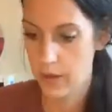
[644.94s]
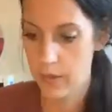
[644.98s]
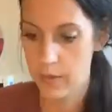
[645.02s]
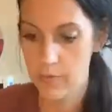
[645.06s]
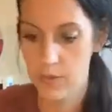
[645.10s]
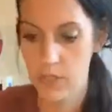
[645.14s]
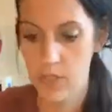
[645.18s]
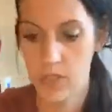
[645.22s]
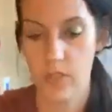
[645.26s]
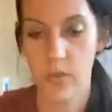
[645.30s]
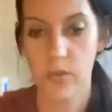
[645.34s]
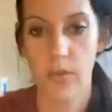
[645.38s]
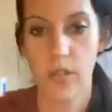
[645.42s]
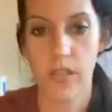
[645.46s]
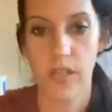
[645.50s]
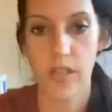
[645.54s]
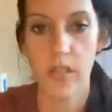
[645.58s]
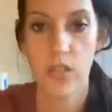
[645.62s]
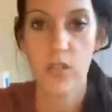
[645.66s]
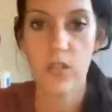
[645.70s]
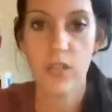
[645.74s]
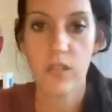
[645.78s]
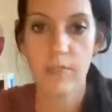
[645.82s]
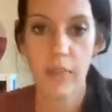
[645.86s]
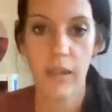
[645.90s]
And I am just
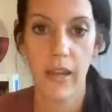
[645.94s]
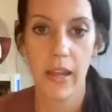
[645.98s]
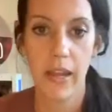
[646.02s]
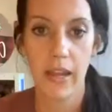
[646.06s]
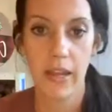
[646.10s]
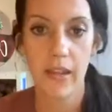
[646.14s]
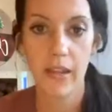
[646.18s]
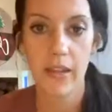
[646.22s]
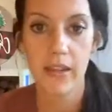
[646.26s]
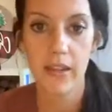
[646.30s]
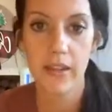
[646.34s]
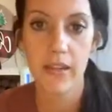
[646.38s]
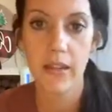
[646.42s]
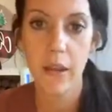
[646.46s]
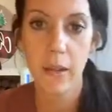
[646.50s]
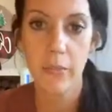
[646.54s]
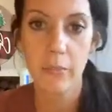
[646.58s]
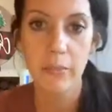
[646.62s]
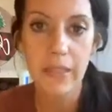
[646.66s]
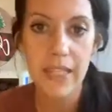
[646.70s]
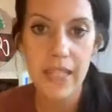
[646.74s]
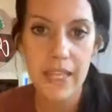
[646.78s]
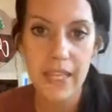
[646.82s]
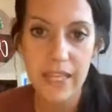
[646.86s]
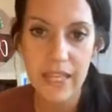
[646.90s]
going to use my
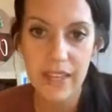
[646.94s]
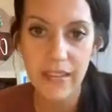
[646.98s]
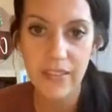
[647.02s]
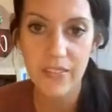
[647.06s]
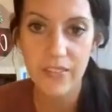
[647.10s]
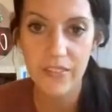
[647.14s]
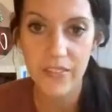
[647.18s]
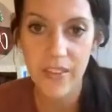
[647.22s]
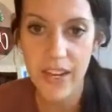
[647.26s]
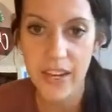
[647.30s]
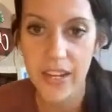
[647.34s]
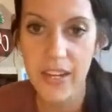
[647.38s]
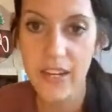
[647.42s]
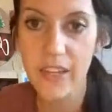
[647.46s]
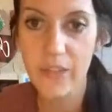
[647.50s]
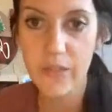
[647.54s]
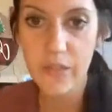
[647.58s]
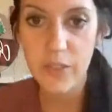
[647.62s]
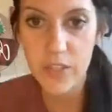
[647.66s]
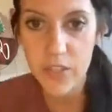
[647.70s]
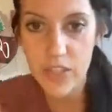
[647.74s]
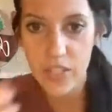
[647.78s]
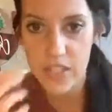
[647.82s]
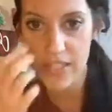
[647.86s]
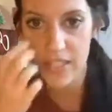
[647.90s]
plate and fan
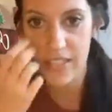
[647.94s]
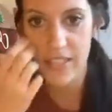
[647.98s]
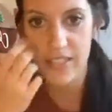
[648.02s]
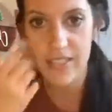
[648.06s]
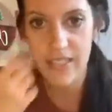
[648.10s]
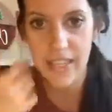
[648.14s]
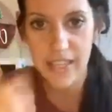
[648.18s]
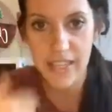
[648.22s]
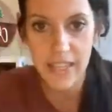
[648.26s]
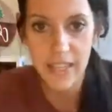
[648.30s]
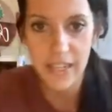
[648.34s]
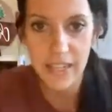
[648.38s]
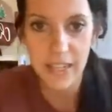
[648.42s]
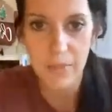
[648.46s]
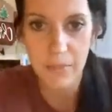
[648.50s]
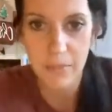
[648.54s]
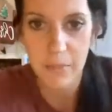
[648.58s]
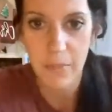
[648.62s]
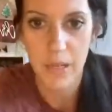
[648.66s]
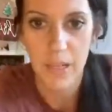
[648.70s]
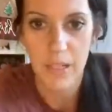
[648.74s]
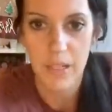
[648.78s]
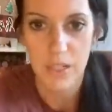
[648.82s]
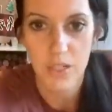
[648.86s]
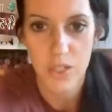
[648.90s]
it for just a second,
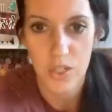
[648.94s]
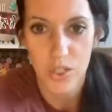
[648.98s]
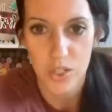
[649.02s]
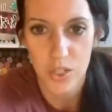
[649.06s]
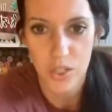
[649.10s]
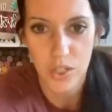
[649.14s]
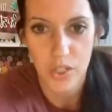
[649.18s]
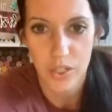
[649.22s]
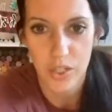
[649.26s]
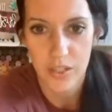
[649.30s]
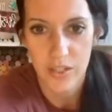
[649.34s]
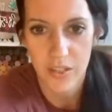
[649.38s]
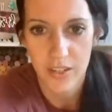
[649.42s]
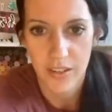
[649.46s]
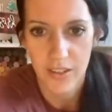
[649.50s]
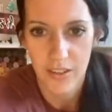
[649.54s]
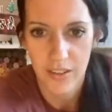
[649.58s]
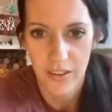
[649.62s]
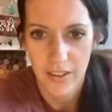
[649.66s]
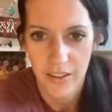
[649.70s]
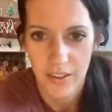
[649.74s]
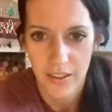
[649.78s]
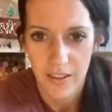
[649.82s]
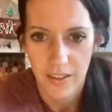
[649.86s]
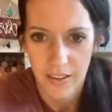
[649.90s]
making sure.
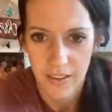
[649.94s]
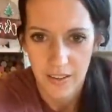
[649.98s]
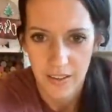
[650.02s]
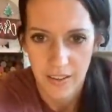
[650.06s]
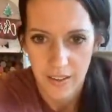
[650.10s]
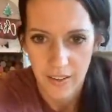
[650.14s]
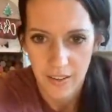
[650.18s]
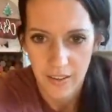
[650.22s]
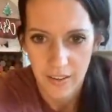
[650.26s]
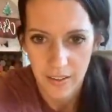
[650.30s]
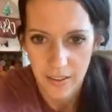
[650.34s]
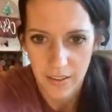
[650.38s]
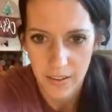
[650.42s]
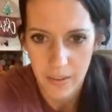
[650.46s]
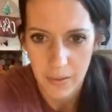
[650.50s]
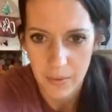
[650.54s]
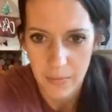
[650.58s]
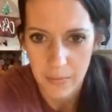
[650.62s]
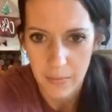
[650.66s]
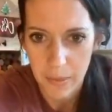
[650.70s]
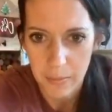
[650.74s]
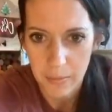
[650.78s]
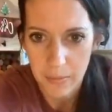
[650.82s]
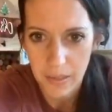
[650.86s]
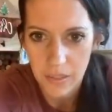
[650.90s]

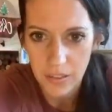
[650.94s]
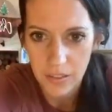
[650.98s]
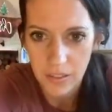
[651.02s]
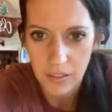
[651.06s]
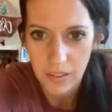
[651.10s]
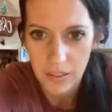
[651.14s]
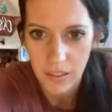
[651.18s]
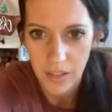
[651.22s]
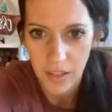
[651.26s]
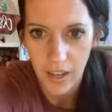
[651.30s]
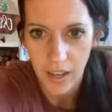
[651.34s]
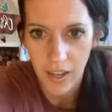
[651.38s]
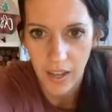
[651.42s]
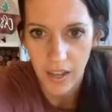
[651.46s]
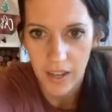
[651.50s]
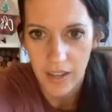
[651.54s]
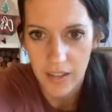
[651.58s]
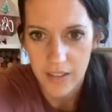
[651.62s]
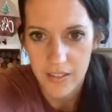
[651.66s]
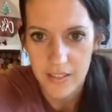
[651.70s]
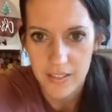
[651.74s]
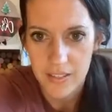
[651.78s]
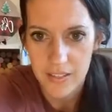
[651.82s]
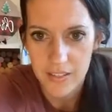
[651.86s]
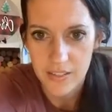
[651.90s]
I'm going to look
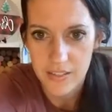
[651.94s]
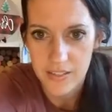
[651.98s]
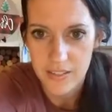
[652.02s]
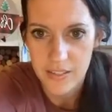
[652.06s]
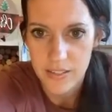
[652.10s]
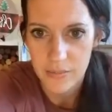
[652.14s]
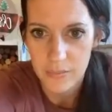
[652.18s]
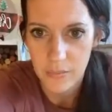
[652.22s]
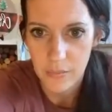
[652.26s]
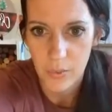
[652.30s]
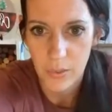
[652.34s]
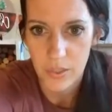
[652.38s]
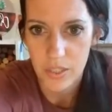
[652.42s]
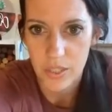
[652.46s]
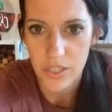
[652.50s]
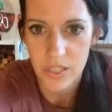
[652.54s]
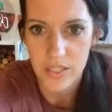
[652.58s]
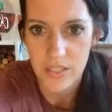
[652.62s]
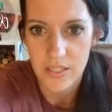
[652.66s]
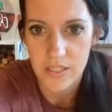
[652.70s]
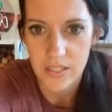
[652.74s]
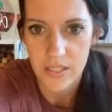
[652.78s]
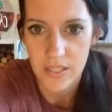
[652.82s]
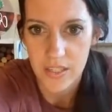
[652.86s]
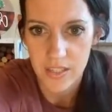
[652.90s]
at some
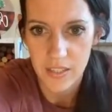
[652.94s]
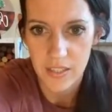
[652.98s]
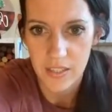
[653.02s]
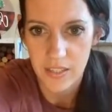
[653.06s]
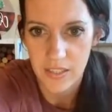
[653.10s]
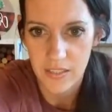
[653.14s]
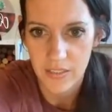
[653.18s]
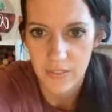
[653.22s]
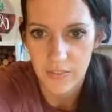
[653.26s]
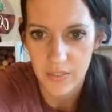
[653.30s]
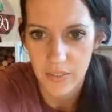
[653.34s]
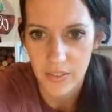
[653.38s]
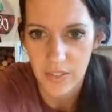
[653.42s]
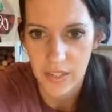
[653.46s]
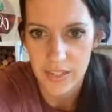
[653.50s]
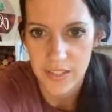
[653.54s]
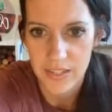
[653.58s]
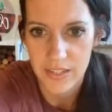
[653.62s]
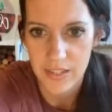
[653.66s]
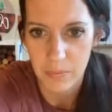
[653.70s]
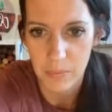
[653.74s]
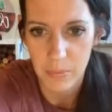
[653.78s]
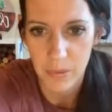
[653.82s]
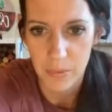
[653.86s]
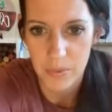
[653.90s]
questions here if you
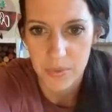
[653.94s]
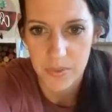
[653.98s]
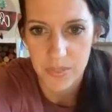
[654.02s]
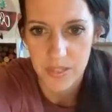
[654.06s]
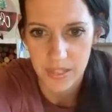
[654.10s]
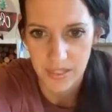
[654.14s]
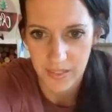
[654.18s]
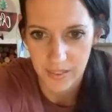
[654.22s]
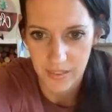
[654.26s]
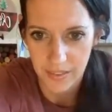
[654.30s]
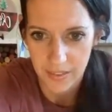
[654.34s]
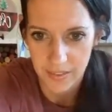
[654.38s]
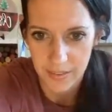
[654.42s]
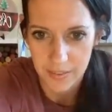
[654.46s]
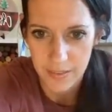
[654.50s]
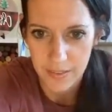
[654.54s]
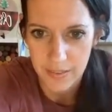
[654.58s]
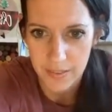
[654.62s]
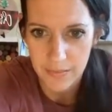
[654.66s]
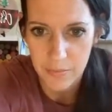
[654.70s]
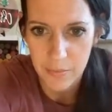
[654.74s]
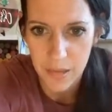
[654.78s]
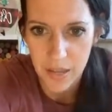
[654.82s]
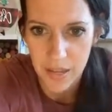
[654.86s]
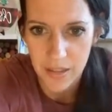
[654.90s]
guys are posting
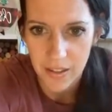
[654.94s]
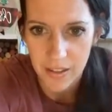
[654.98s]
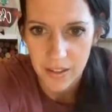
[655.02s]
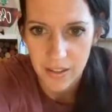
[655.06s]
them.